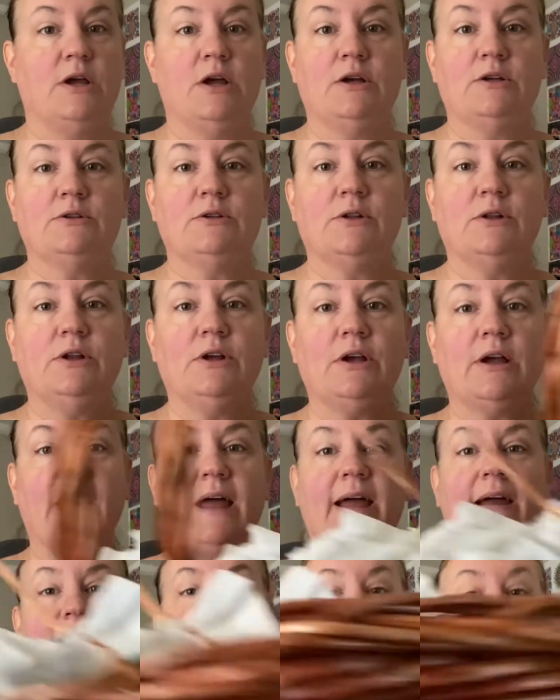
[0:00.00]
So look, I
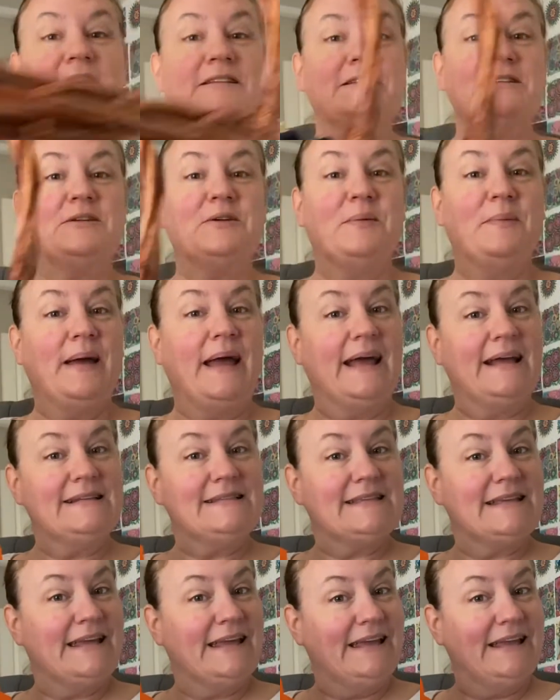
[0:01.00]
have this little
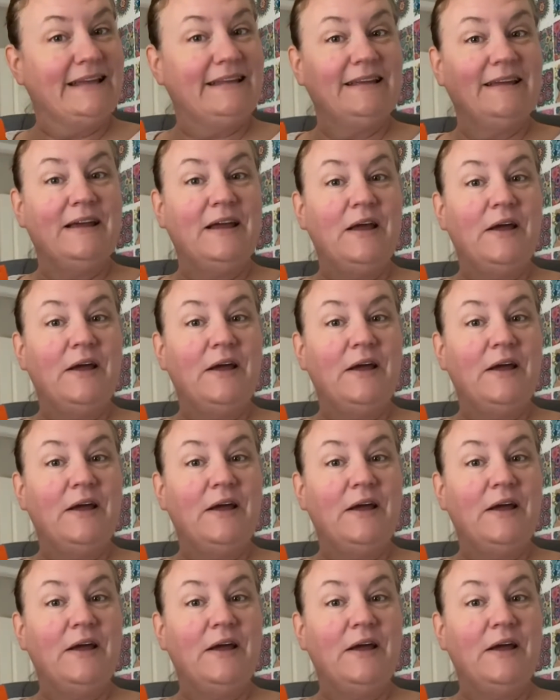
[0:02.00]
basket